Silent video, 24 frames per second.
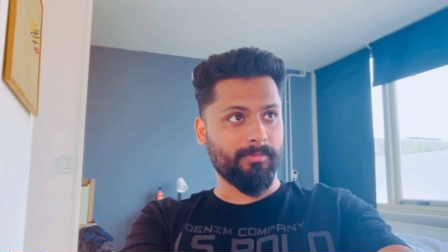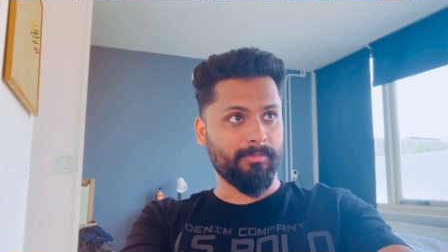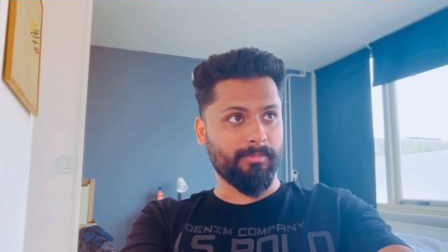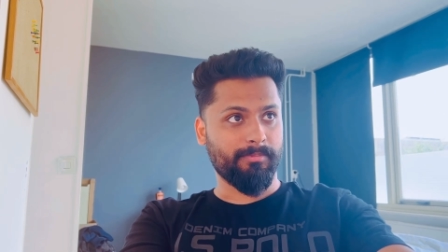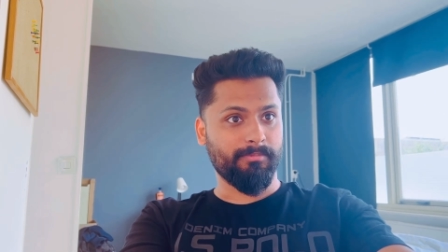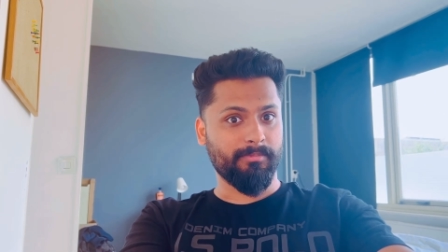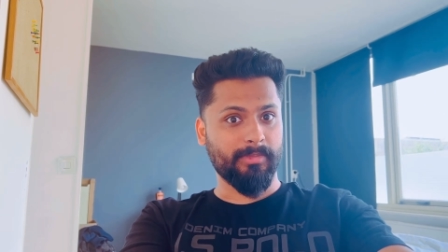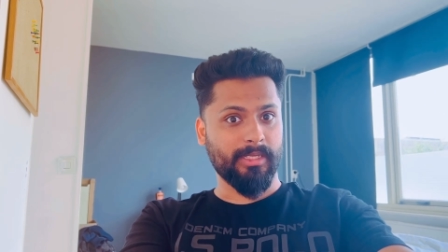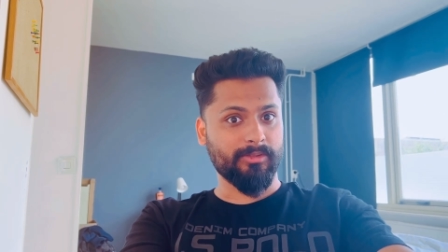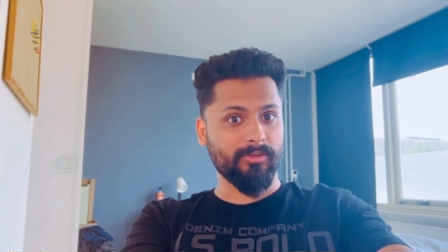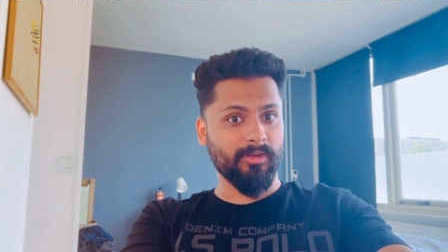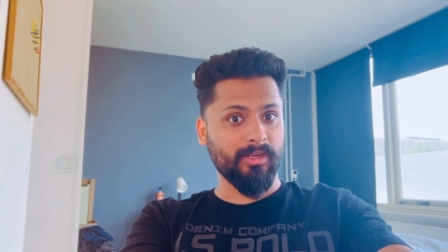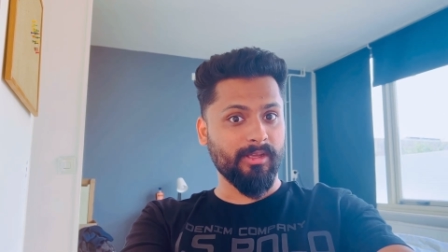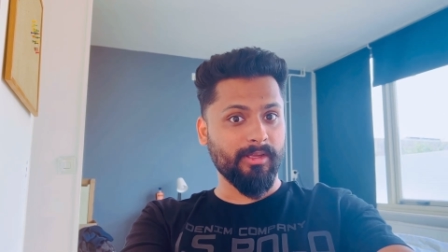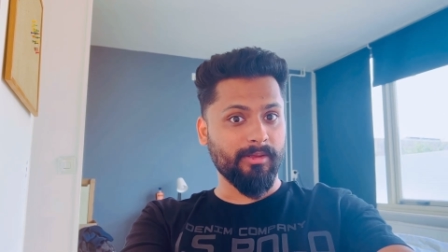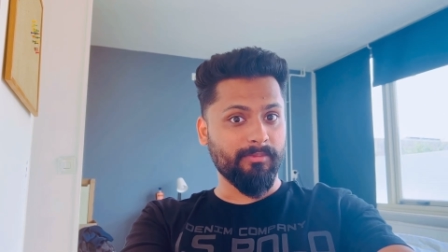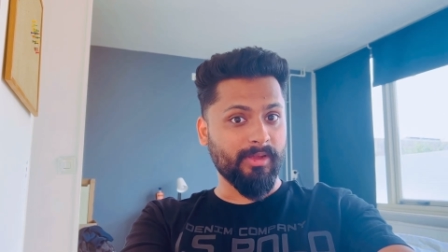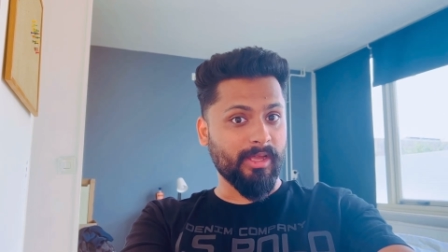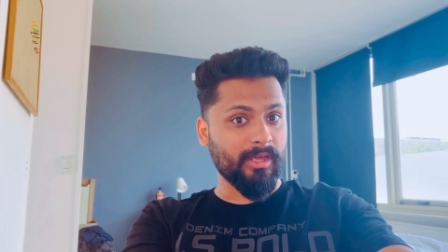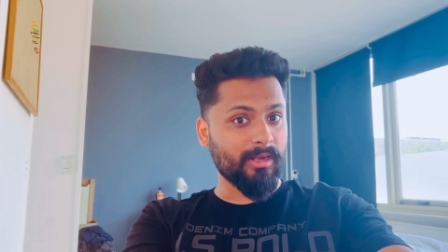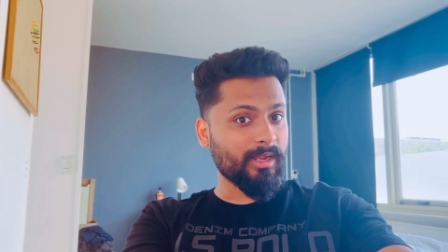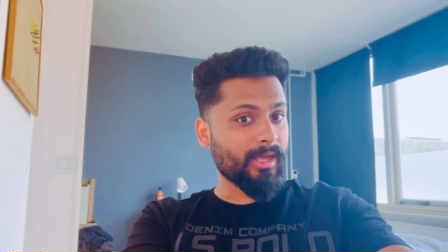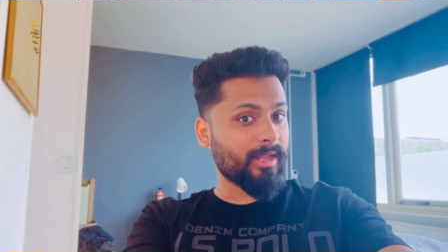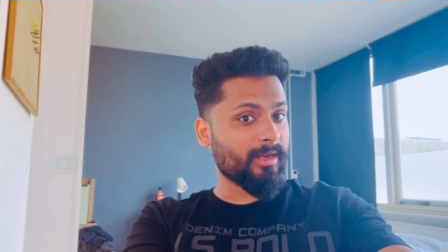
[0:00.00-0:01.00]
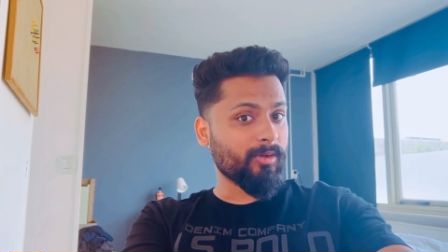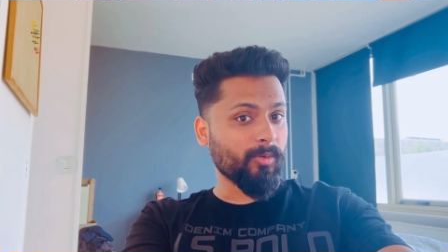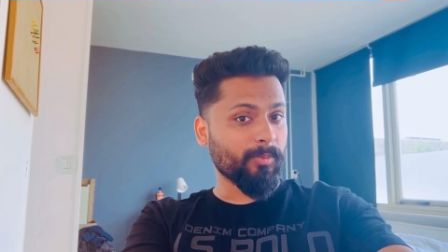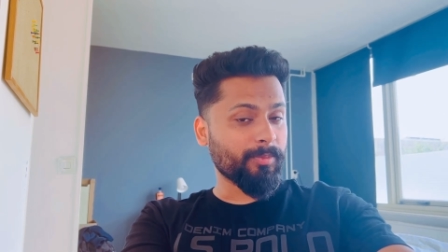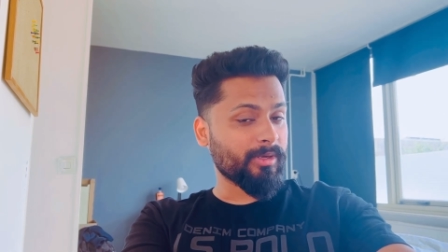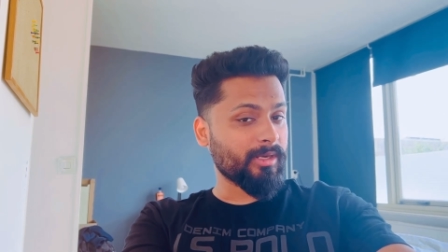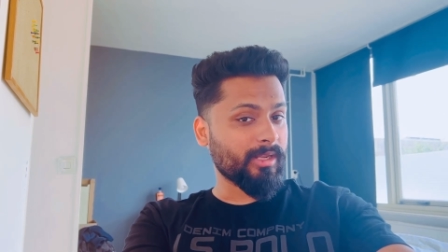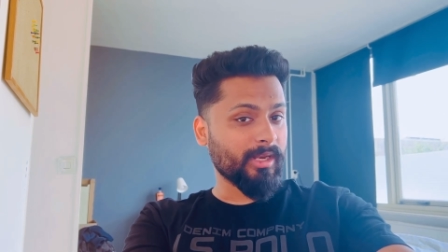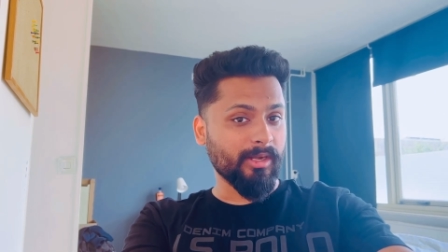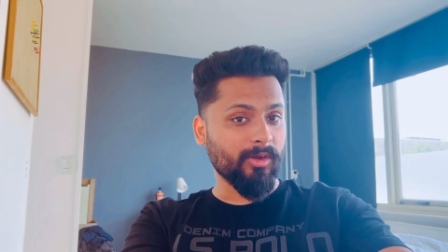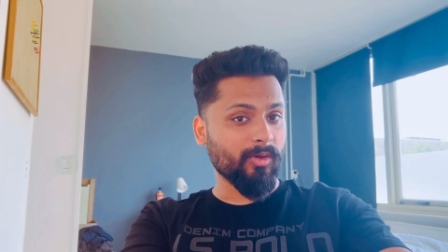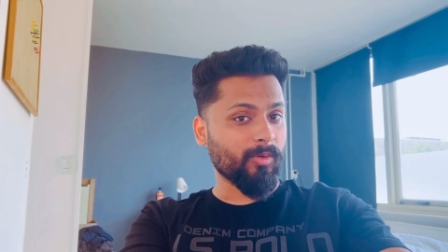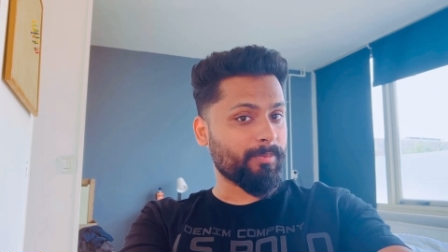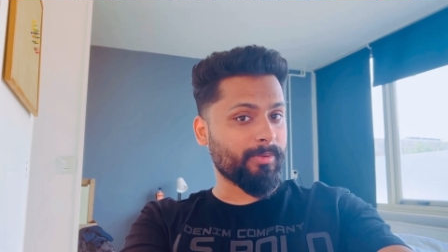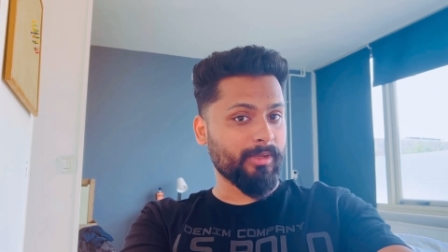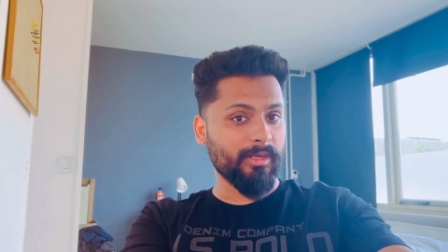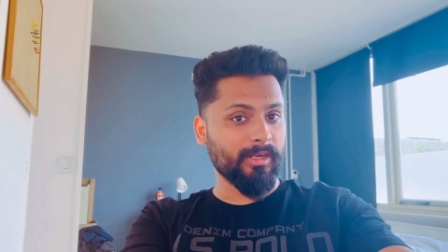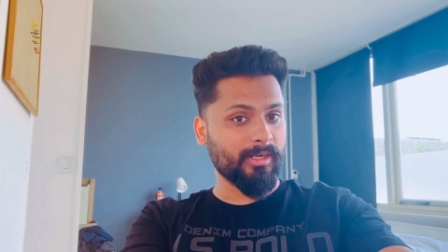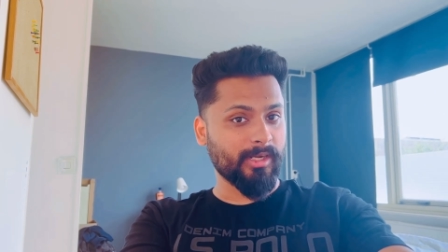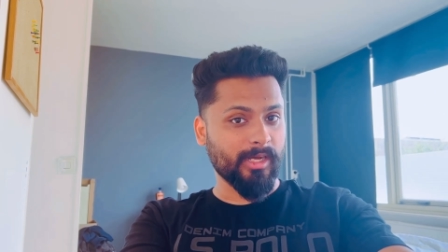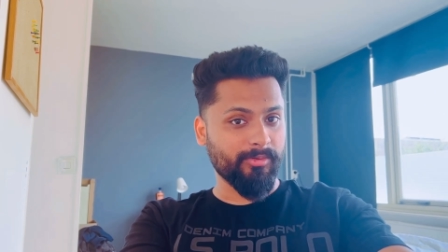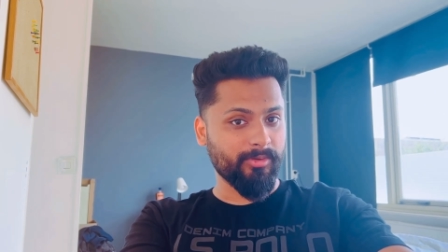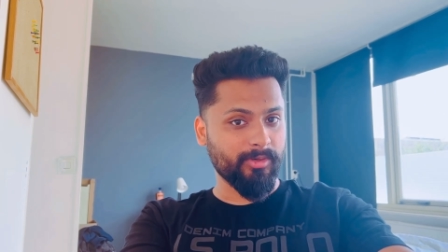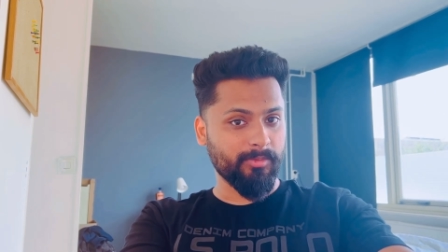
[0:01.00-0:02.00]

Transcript: Where are your opinion and opinion?